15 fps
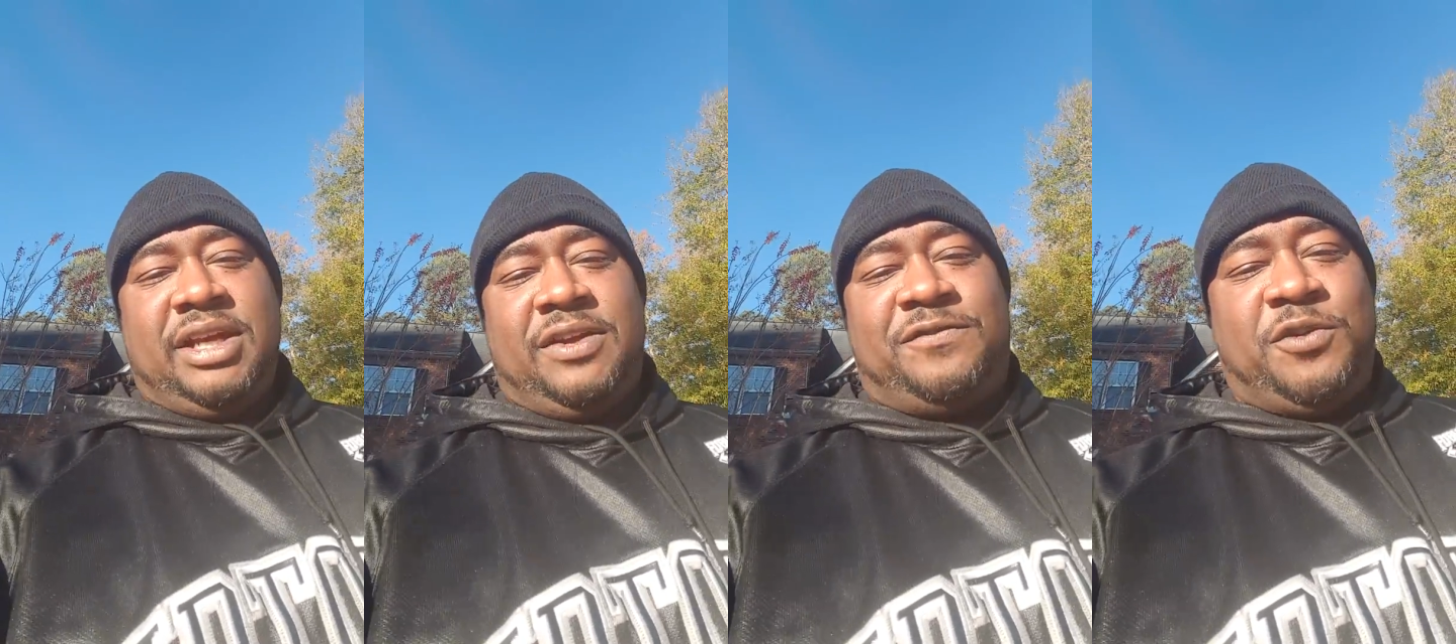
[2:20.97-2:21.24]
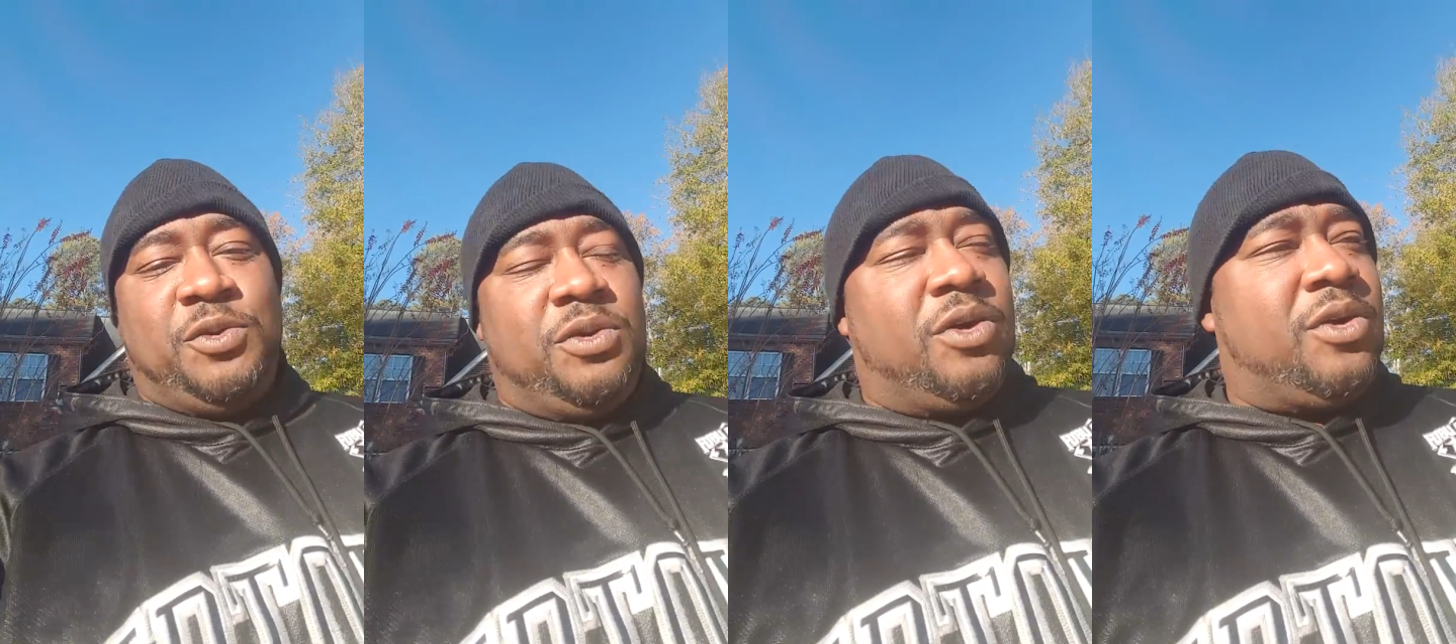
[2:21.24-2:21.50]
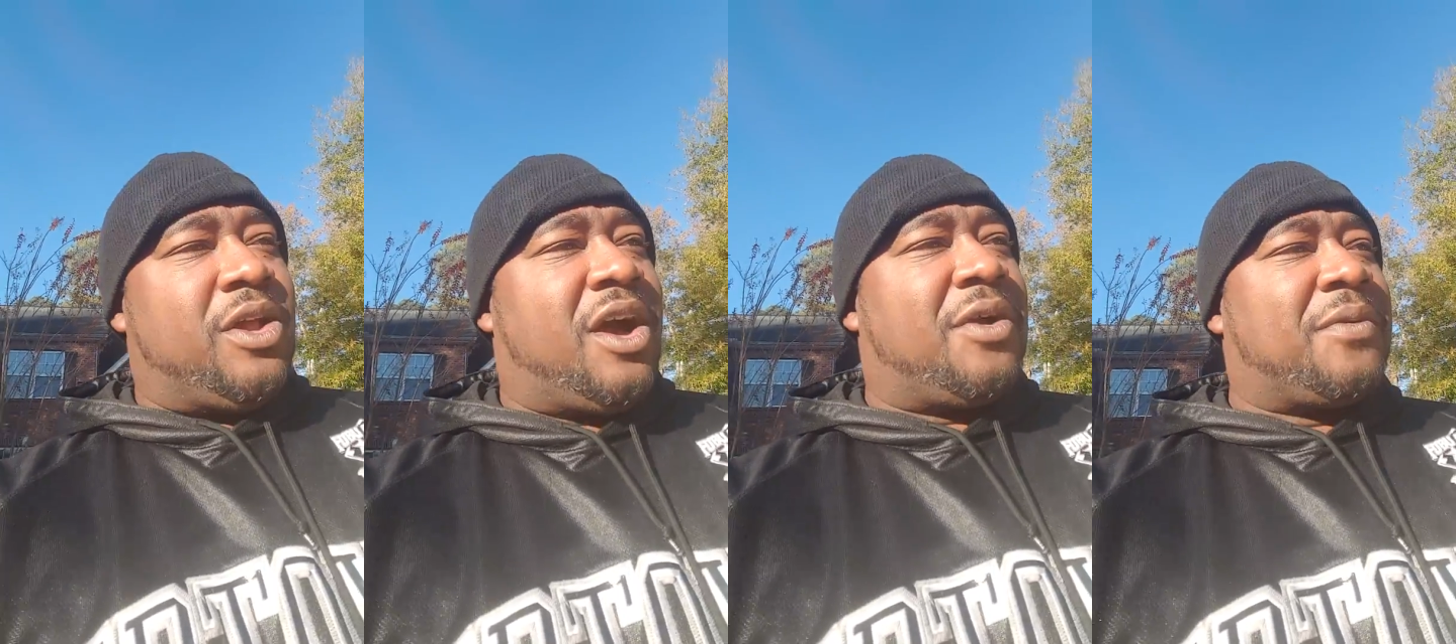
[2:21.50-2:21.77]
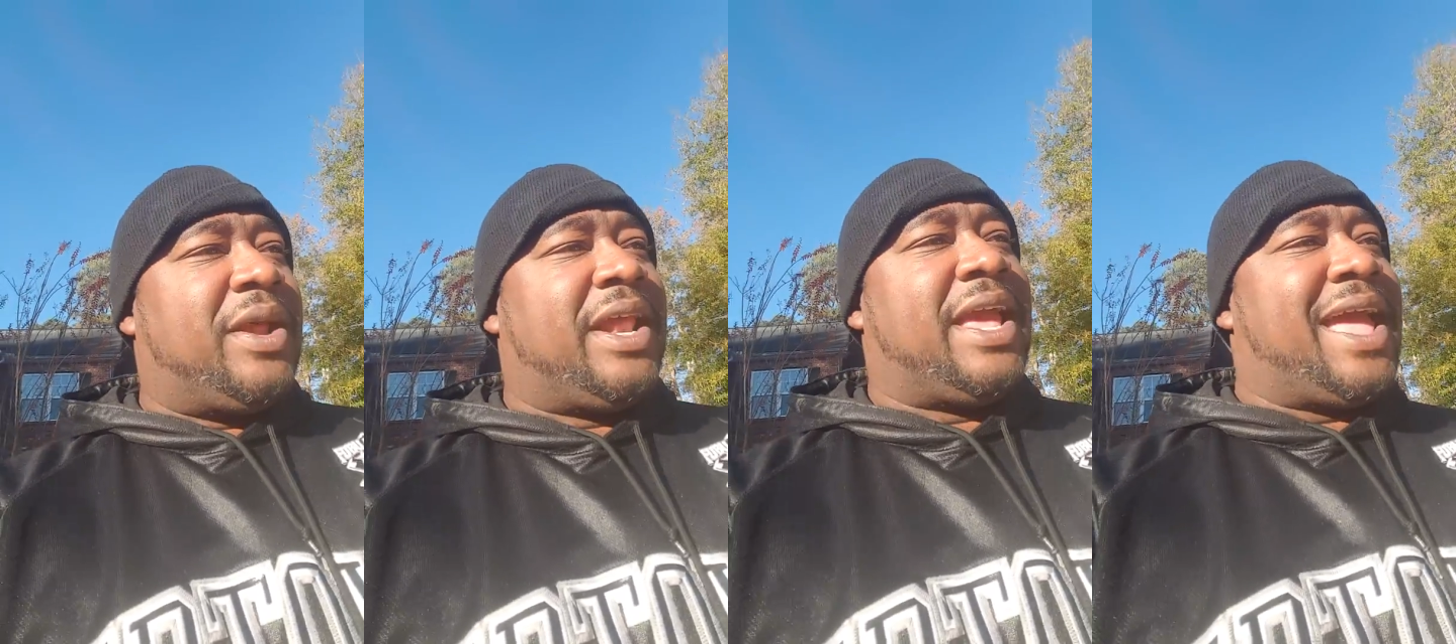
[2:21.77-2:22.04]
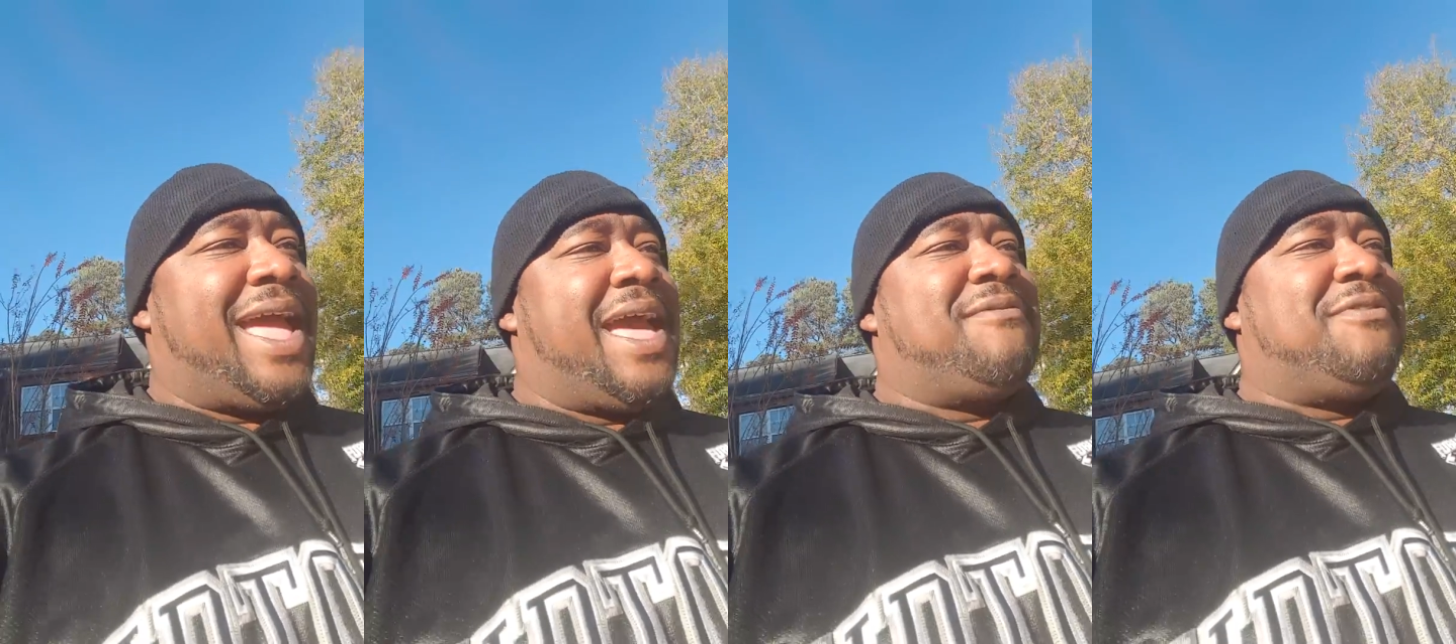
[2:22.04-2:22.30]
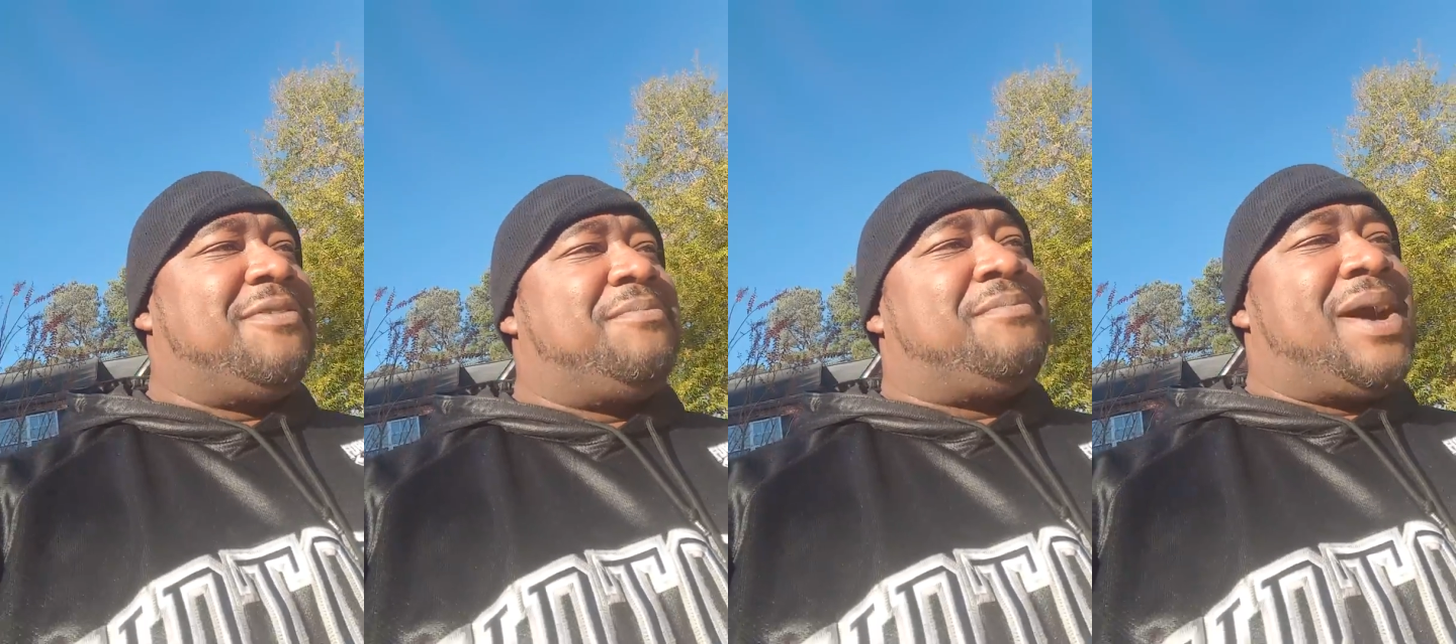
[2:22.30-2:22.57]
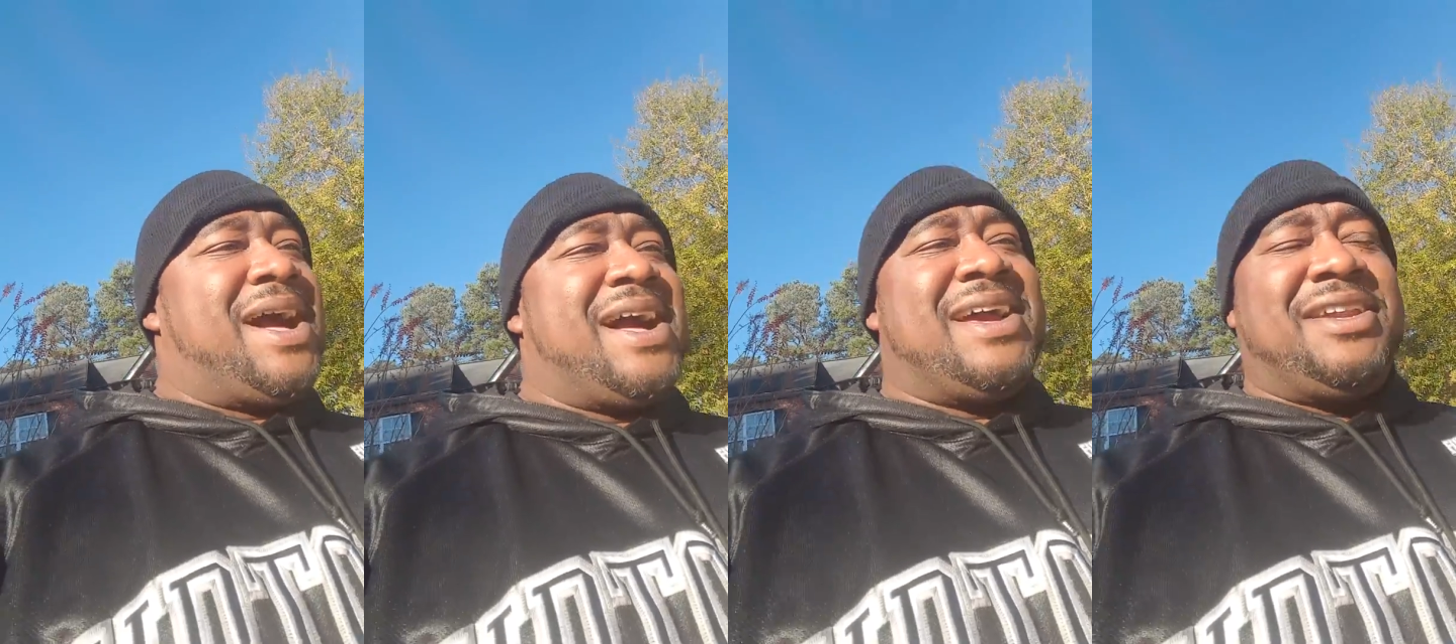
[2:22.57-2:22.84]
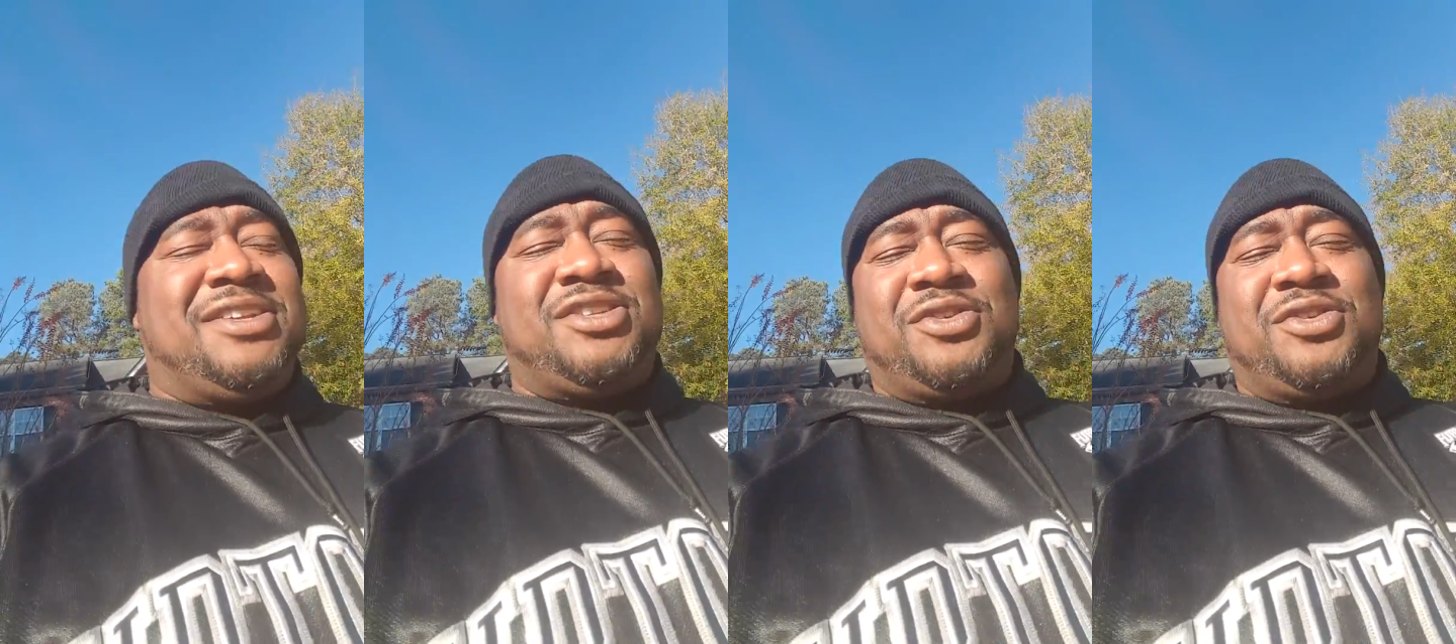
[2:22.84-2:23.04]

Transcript: if you don't already have in mind a